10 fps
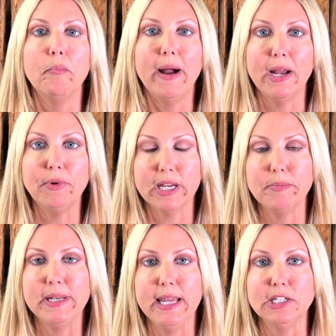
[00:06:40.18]
my
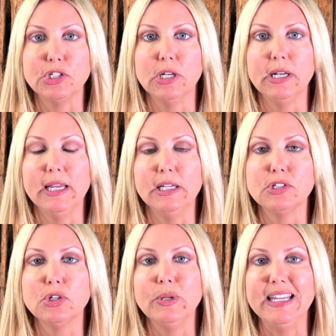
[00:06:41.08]
recommendation
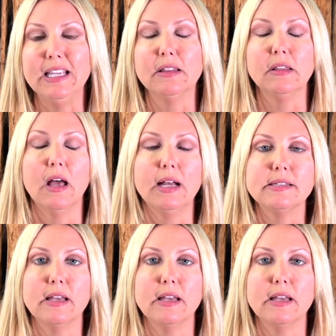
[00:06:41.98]
is to eat lots